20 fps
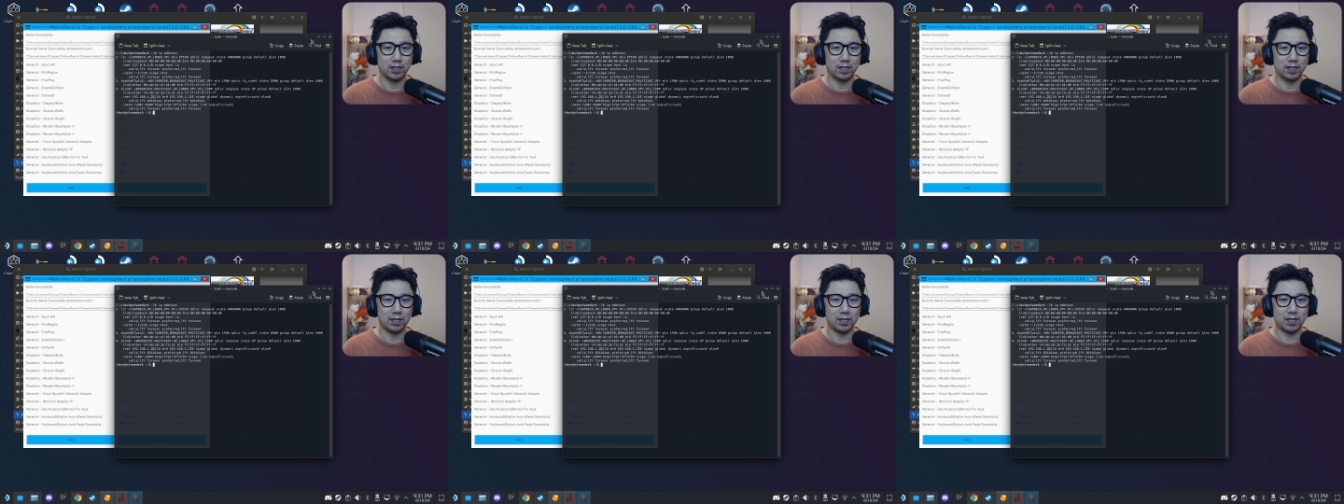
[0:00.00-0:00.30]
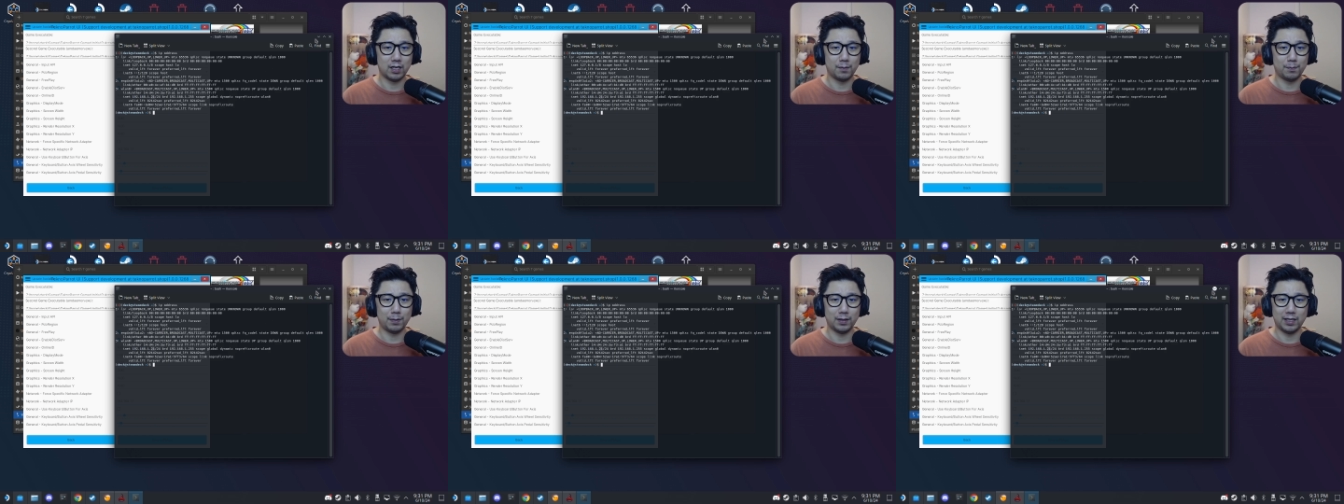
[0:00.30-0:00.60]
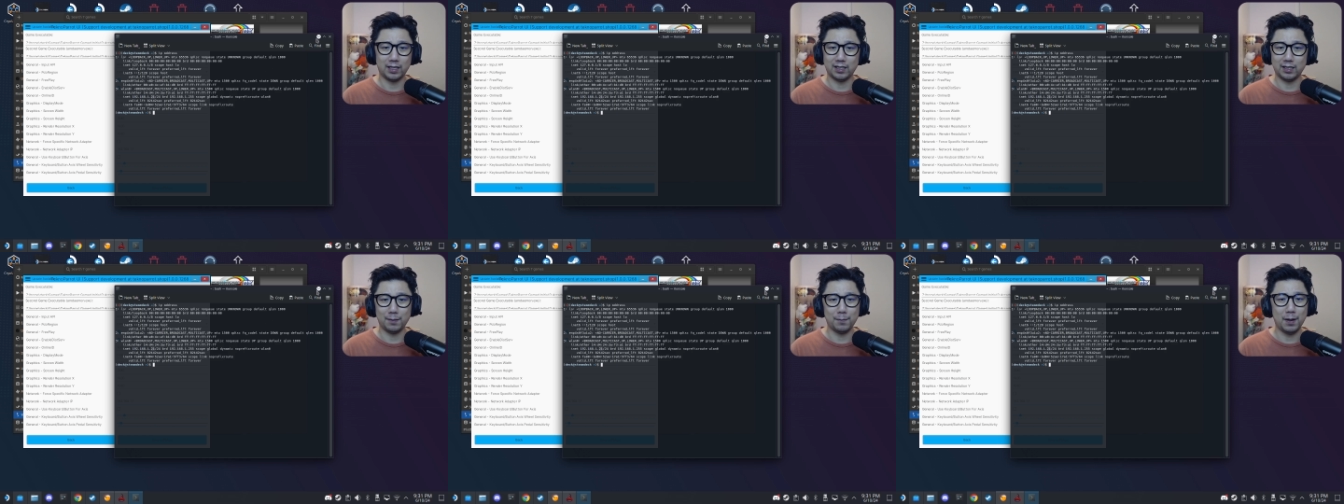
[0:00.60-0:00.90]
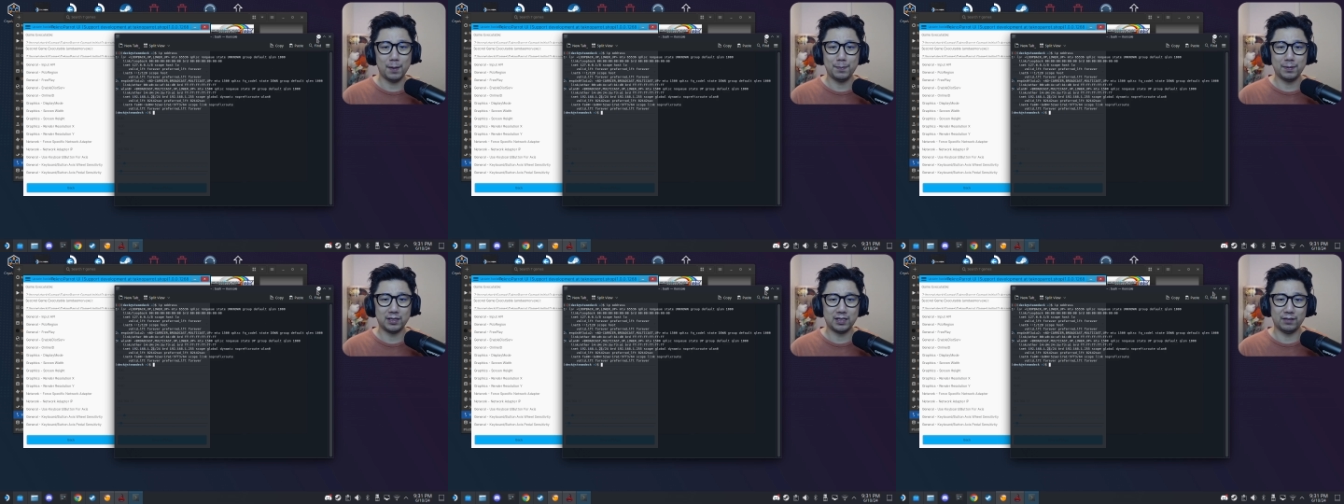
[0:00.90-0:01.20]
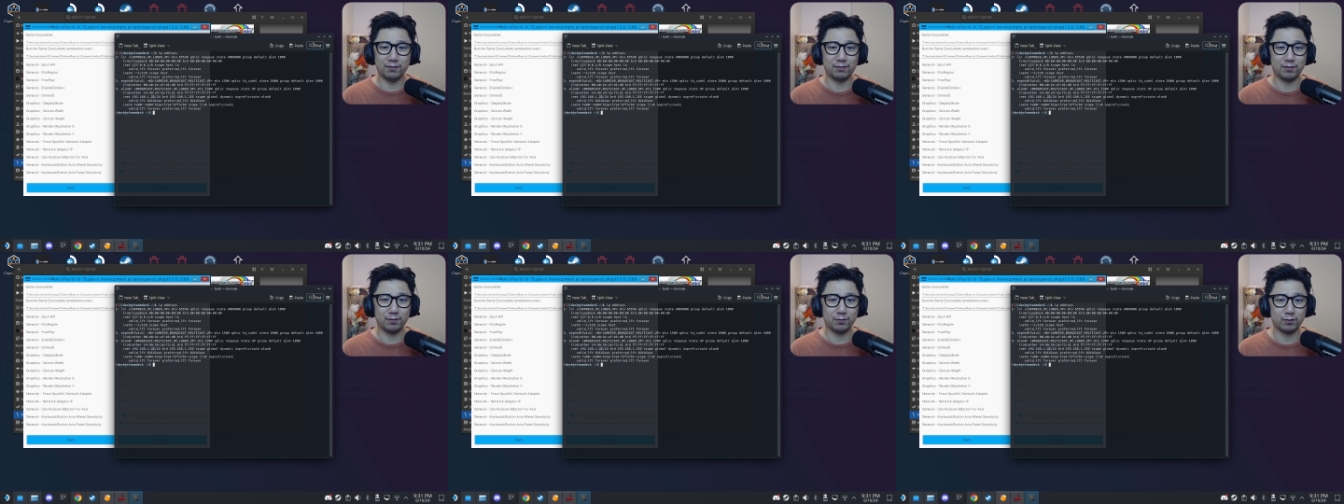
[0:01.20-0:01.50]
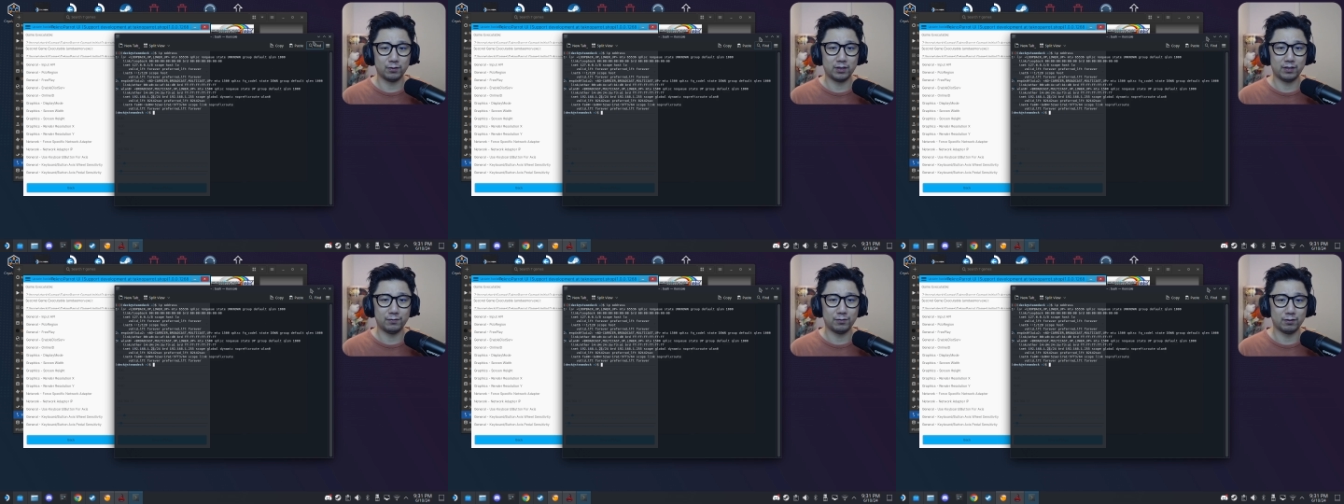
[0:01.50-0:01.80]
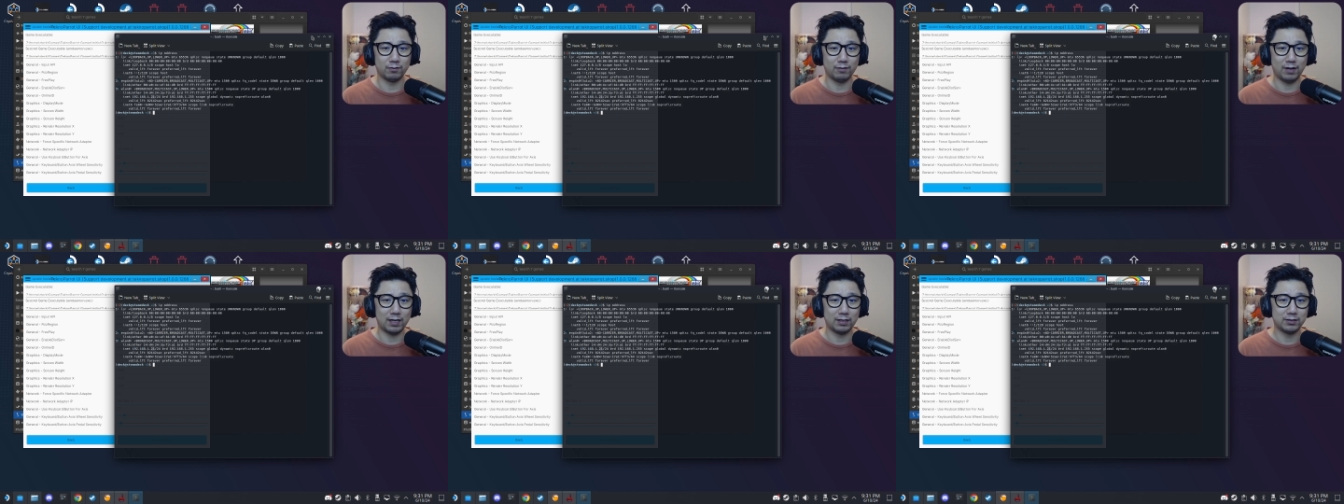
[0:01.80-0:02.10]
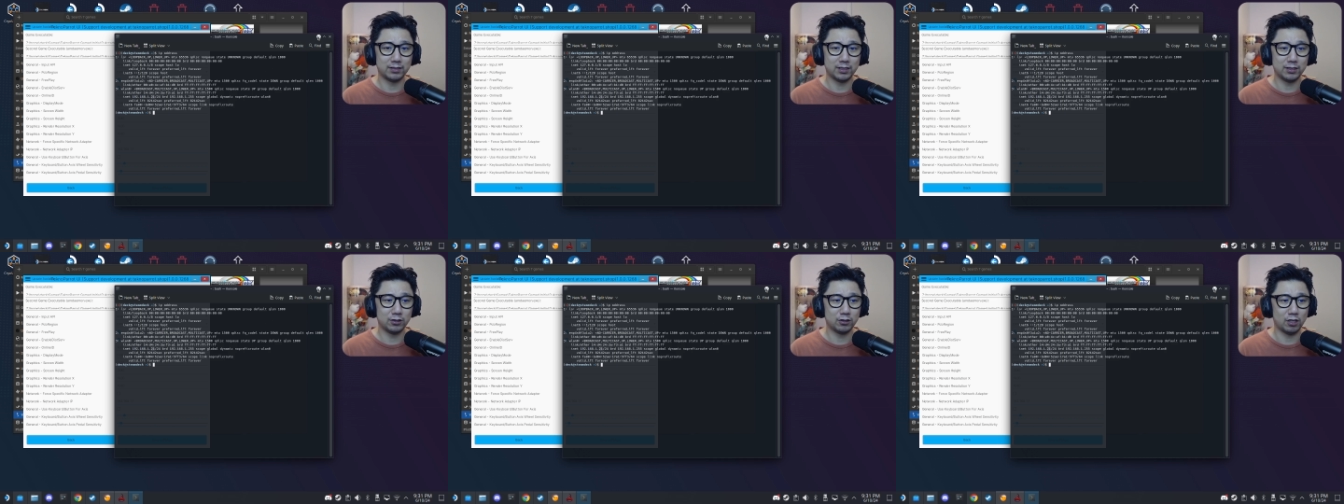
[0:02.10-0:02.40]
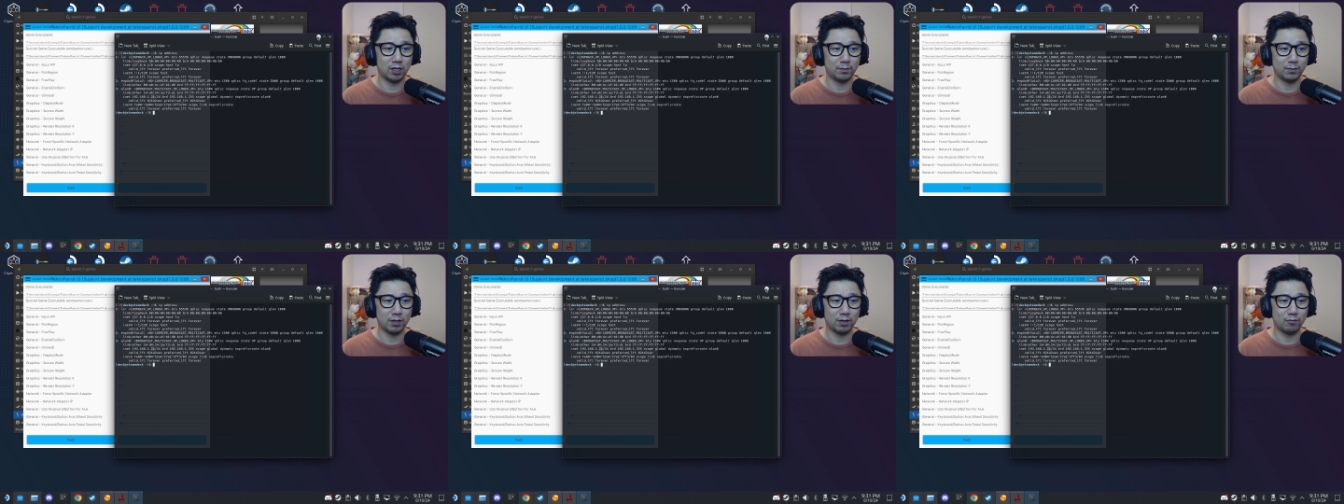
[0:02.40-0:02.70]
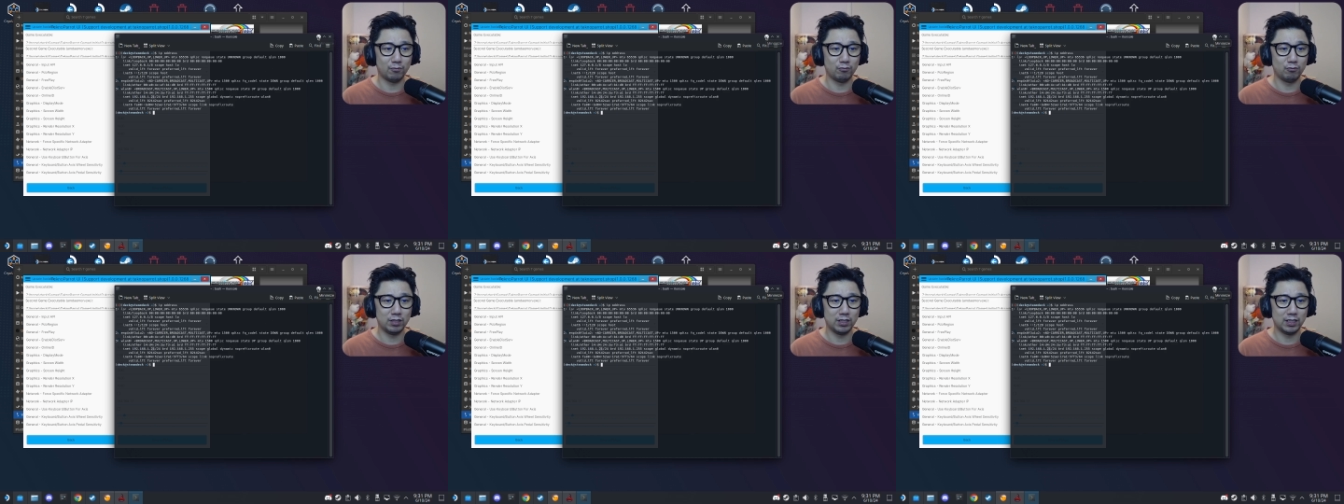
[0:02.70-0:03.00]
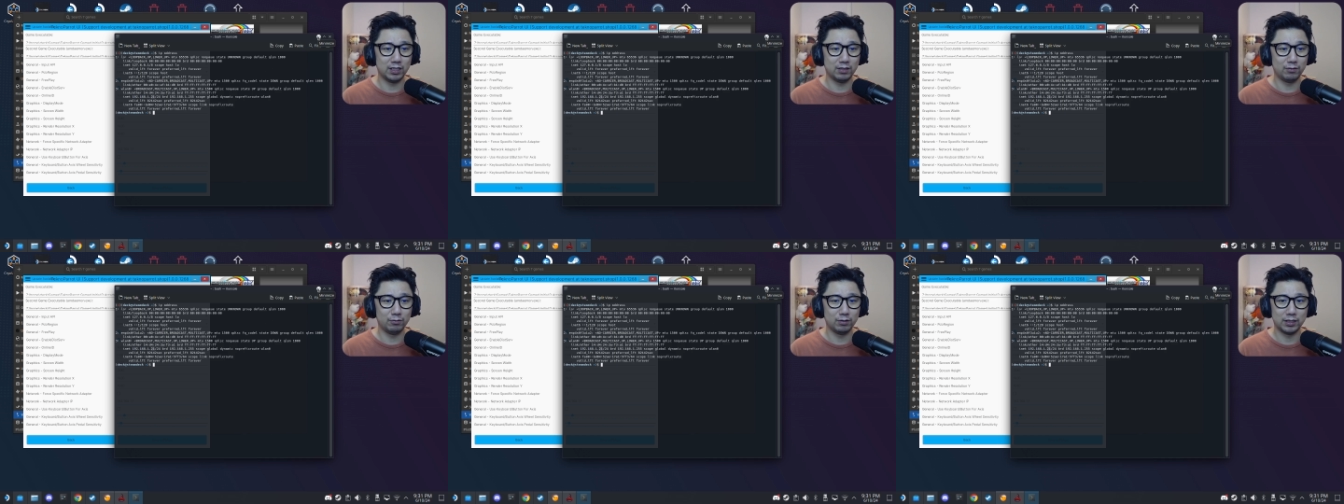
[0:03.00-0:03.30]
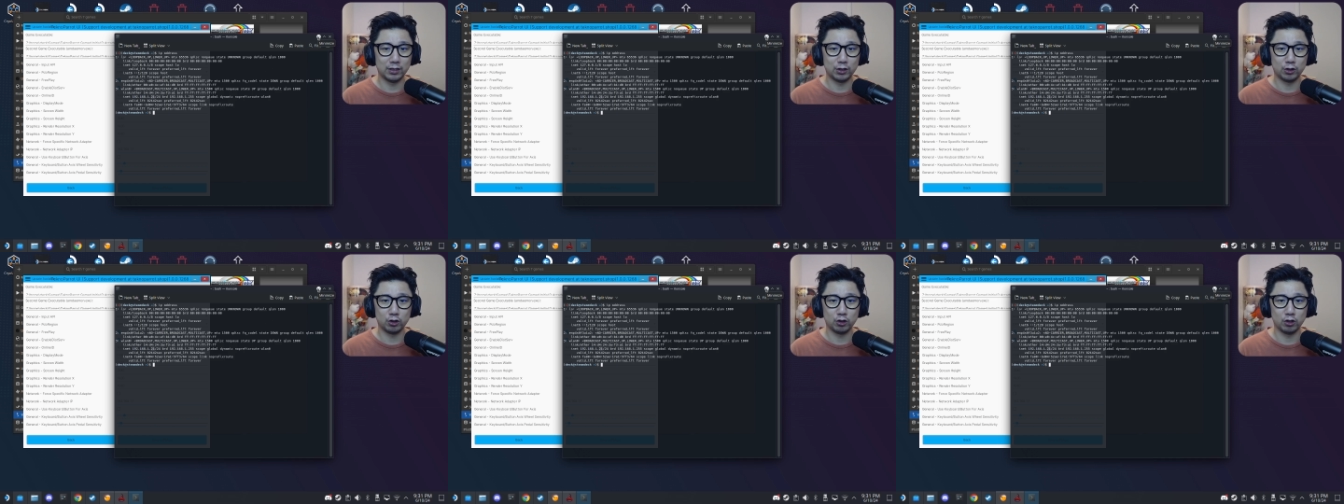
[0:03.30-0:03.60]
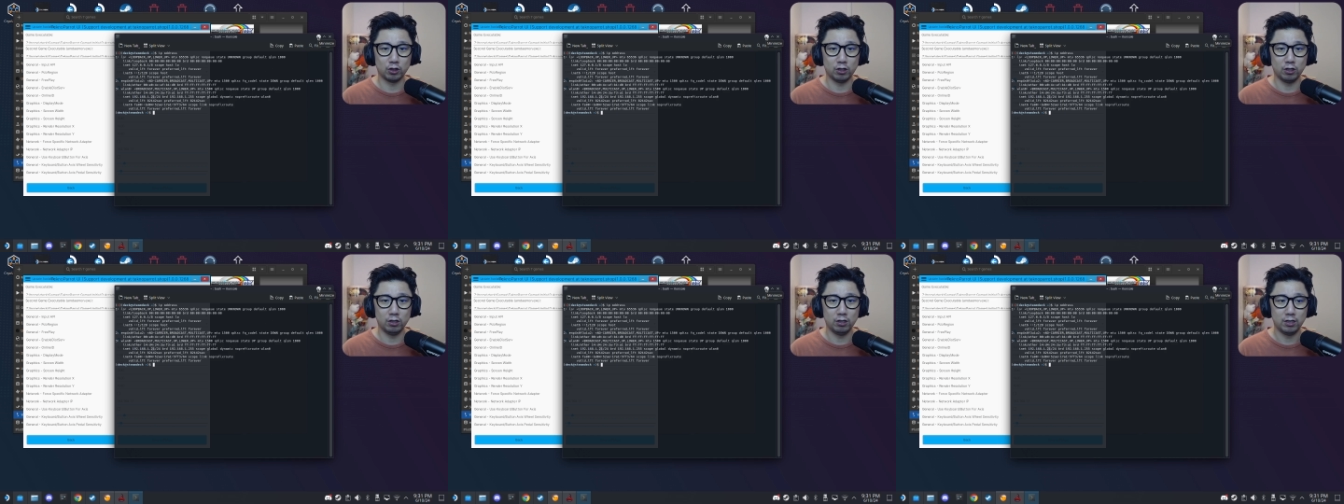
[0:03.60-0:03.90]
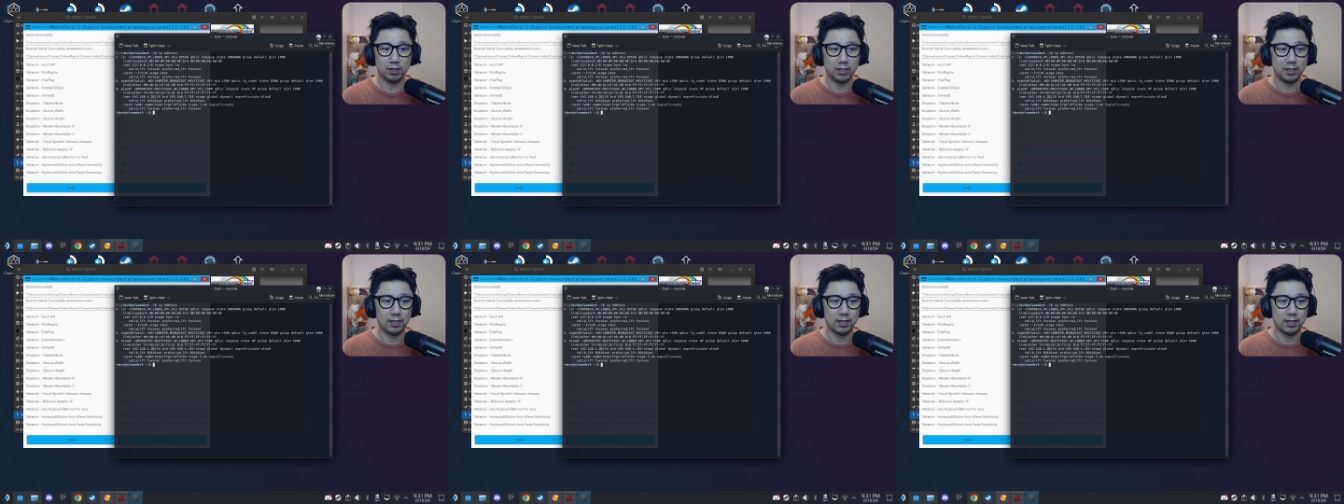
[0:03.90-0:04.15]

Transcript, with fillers: Uh, but that might be different for different routers, so I'm not really, really sure.